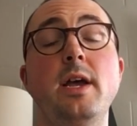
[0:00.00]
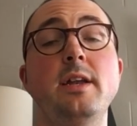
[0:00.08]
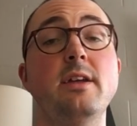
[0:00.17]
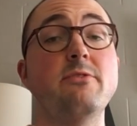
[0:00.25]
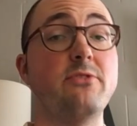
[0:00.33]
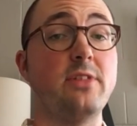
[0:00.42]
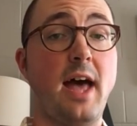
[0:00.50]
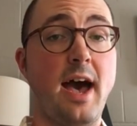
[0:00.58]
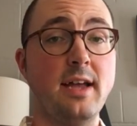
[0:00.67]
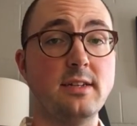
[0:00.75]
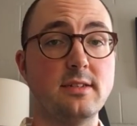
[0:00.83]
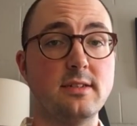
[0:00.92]
When I knit
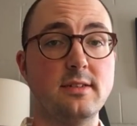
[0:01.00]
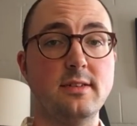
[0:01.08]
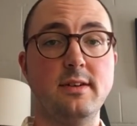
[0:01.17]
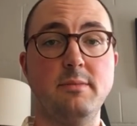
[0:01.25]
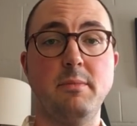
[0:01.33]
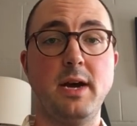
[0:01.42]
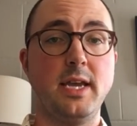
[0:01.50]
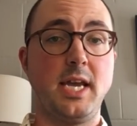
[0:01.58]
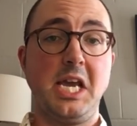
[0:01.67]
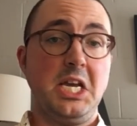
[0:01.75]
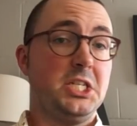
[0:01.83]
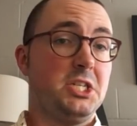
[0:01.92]
flat,
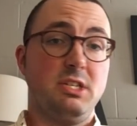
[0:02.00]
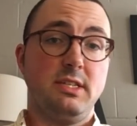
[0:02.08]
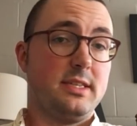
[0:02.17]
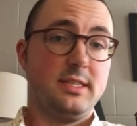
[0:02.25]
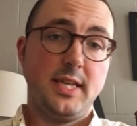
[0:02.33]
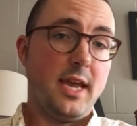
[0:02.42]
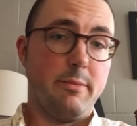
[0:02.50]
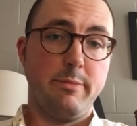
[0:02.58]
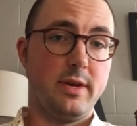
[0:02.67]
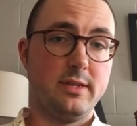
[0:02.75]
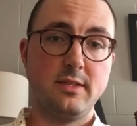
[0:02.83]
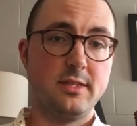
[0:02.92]
my gauge is the
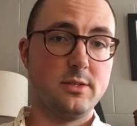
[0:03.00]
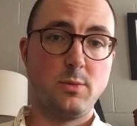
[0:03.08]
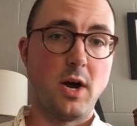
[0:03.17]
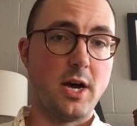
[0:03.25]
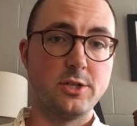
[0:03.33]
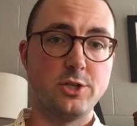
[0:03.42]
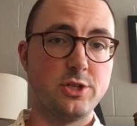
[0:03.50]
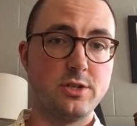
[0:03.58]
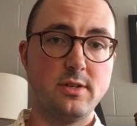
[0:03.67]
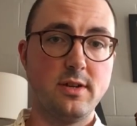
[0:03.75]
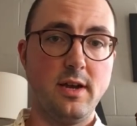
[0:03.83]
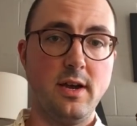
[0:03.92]
same as the
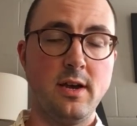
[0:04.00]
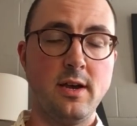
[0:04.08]
swatch,